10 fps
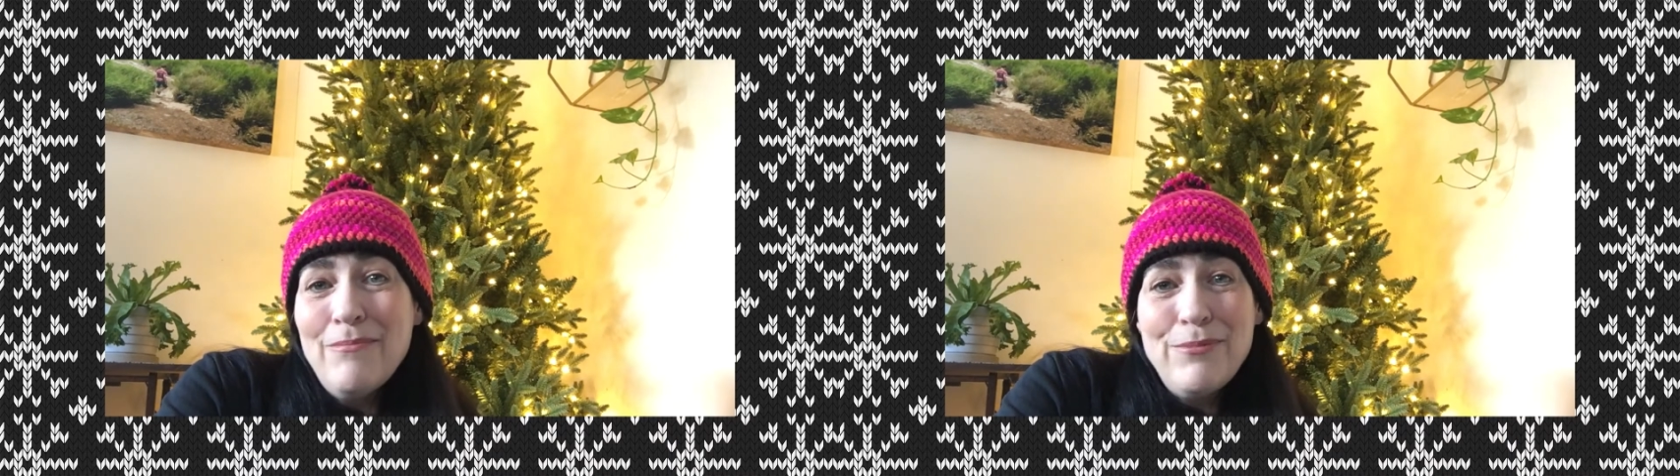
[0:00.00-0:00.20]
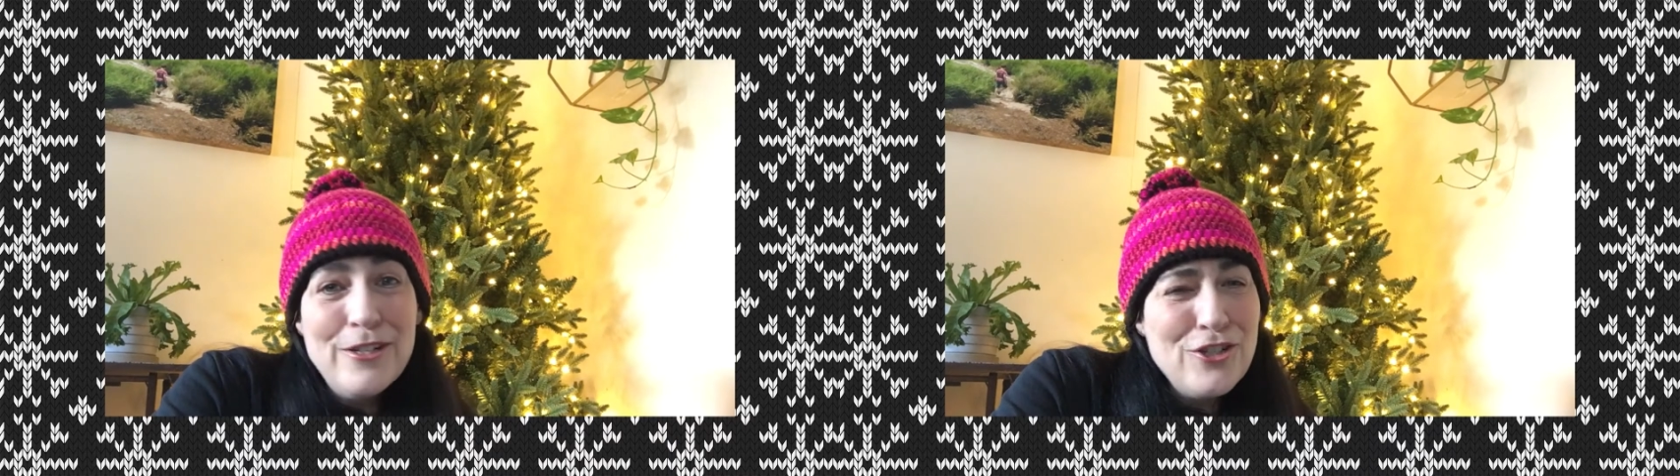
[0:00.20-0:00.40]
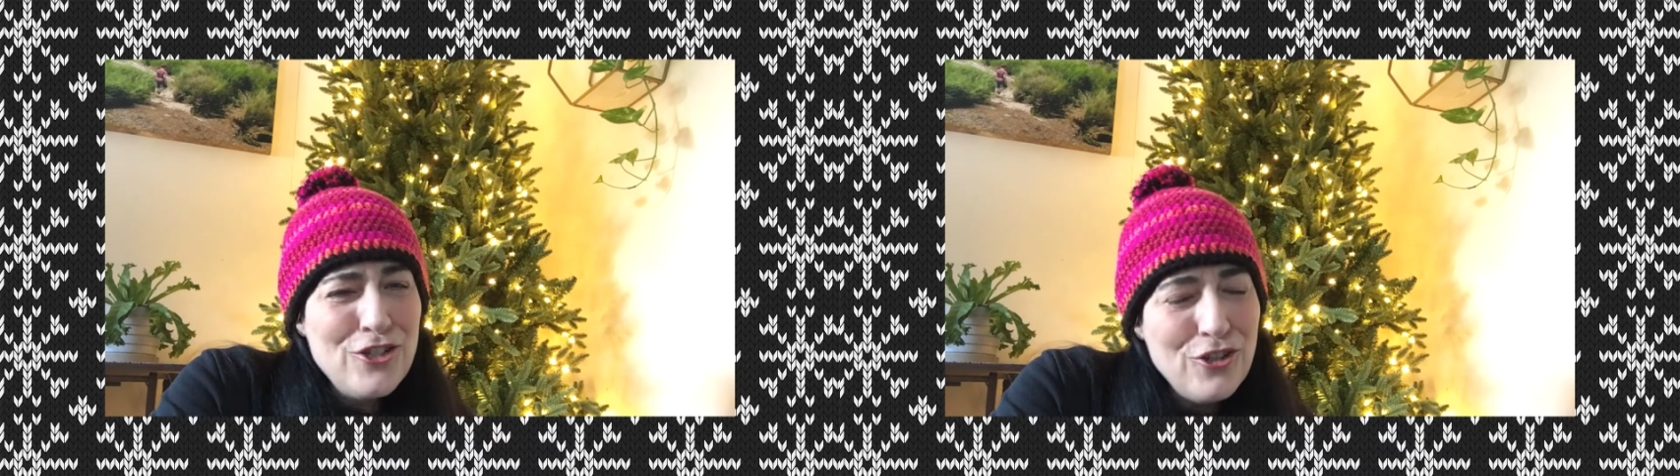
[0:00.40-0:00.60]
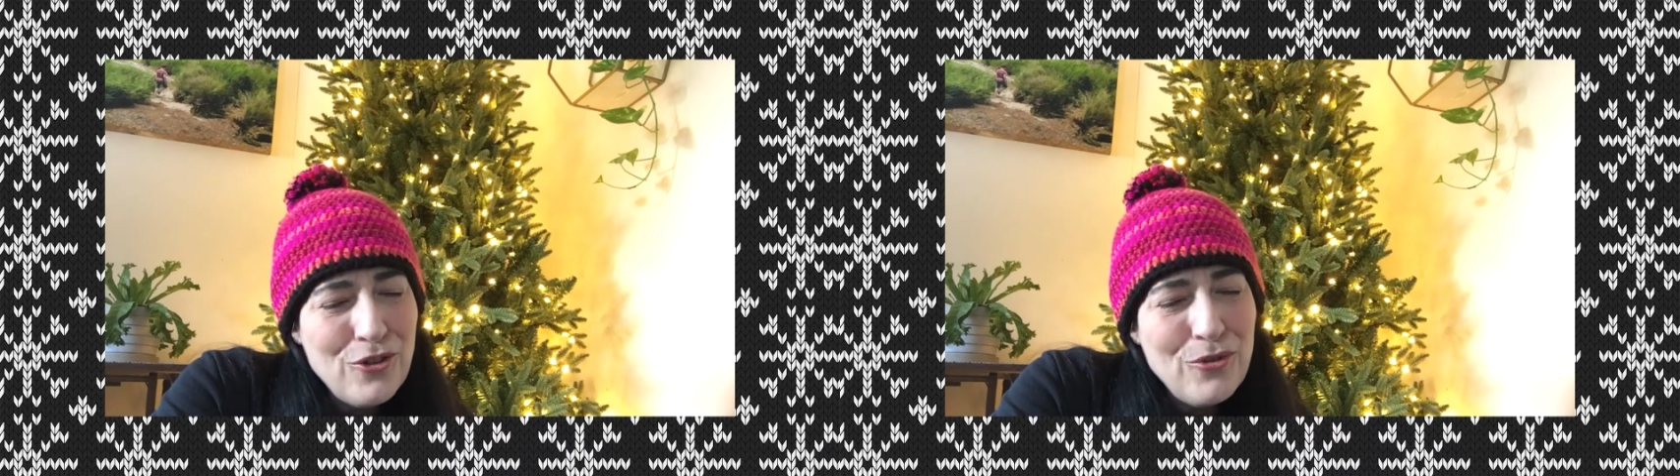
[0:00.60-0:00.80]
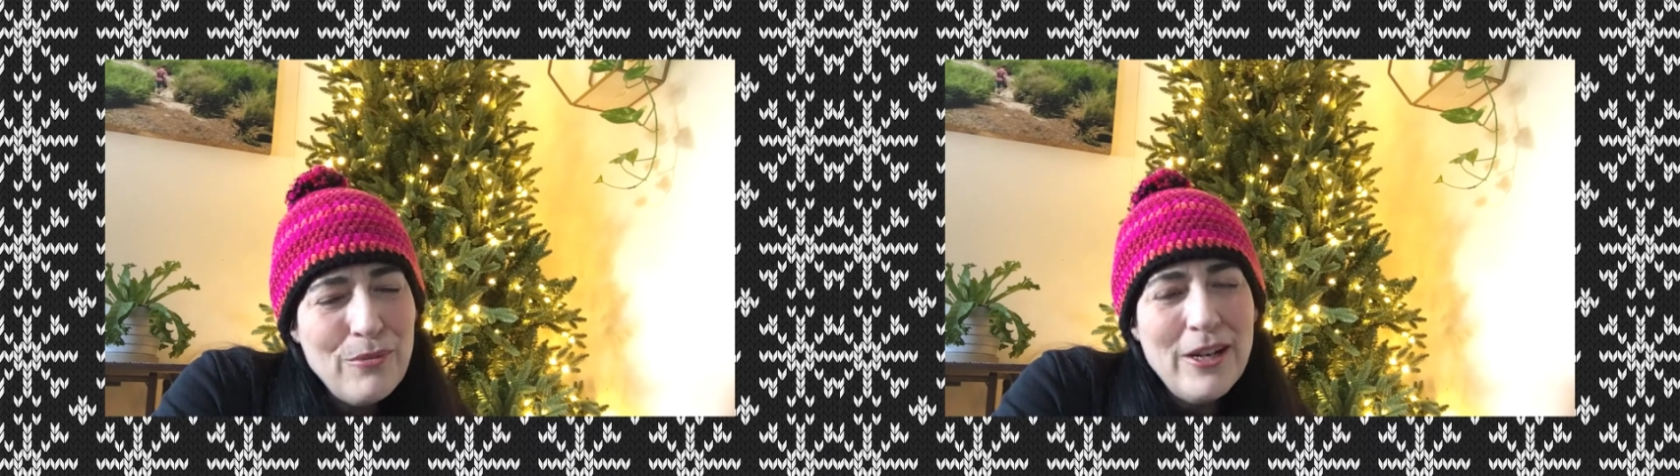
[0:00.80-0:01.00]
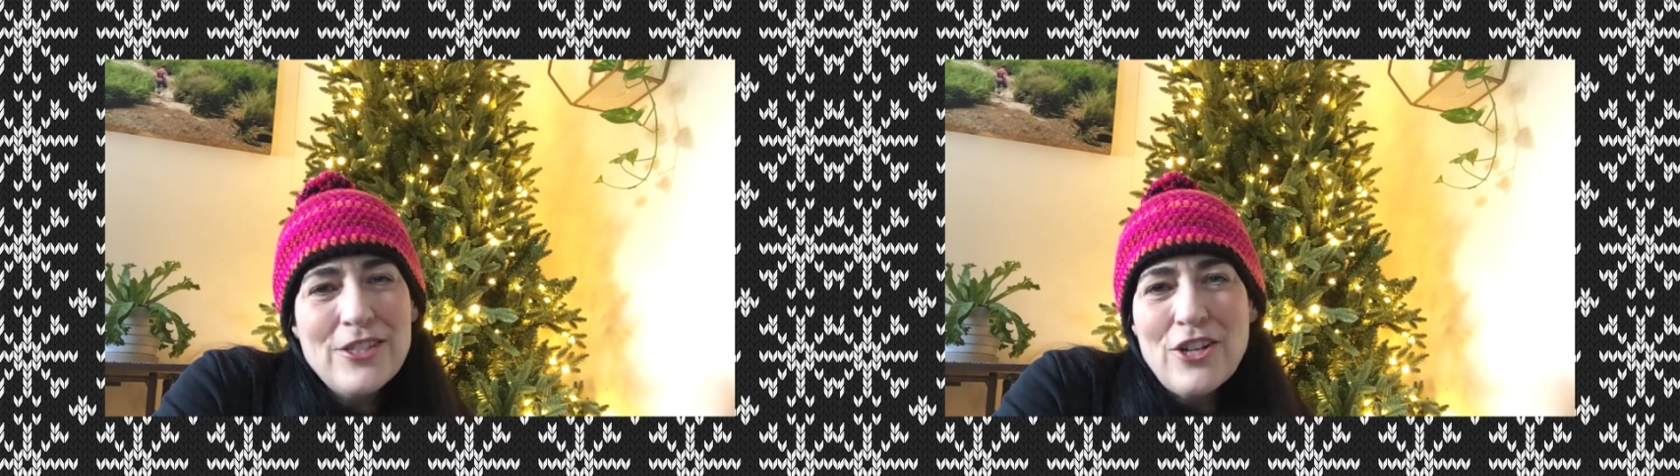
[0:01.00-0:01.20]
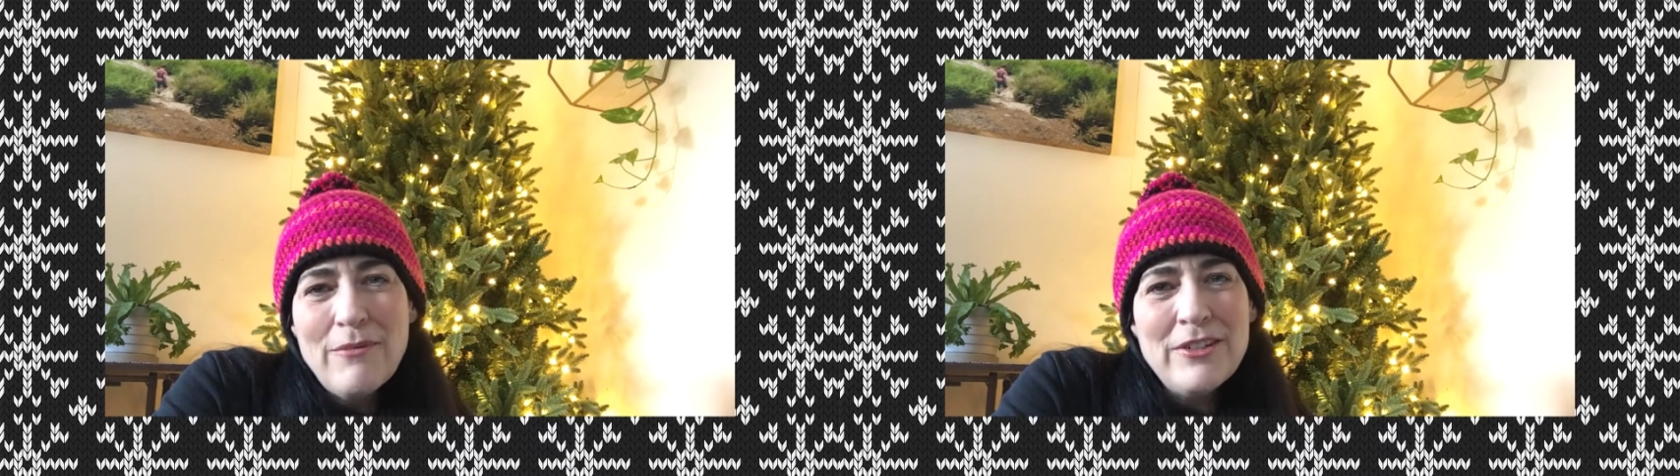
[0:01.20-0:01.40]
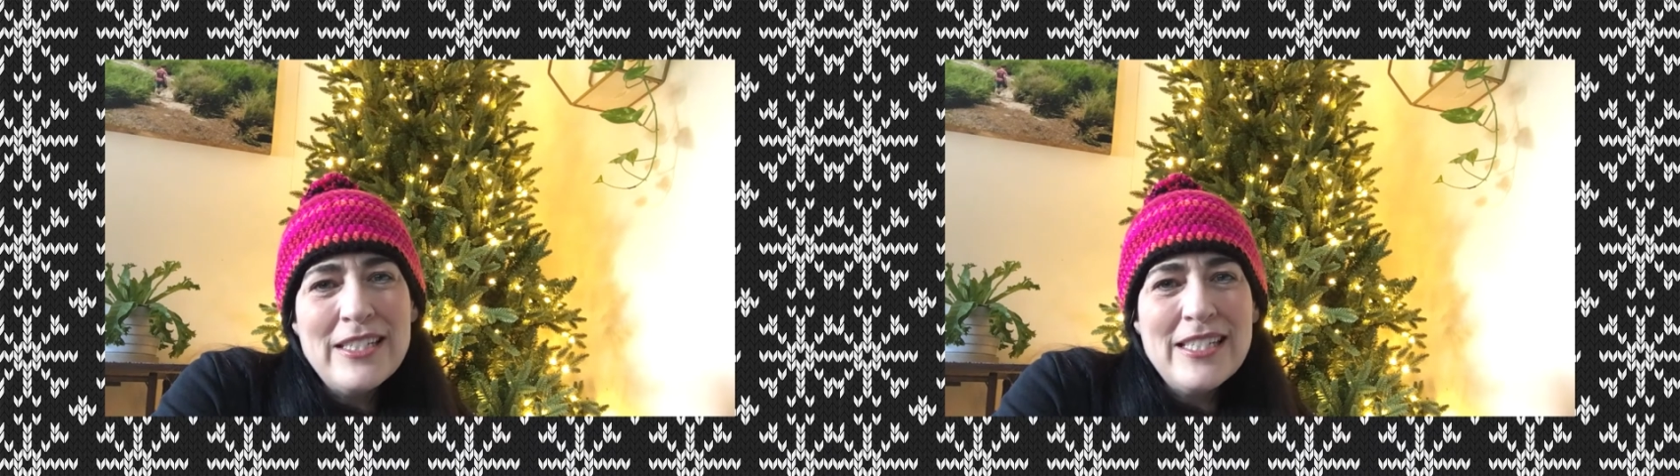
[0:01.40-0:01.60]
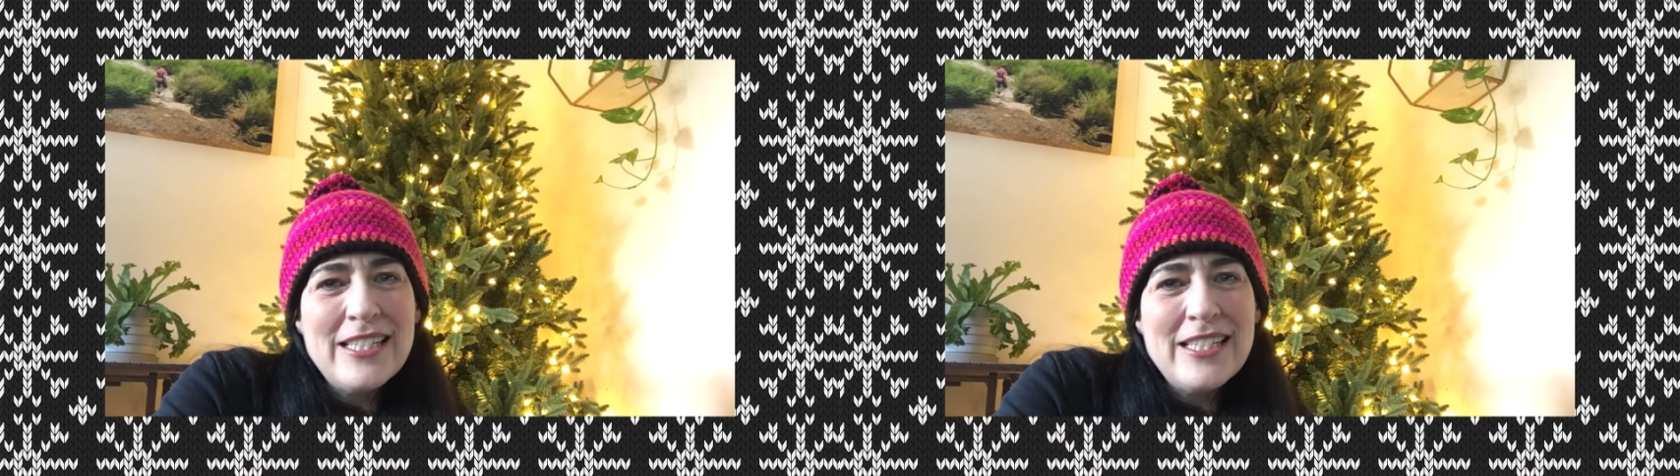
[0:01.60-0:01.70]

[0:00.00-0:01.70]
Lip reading: put too much emphasis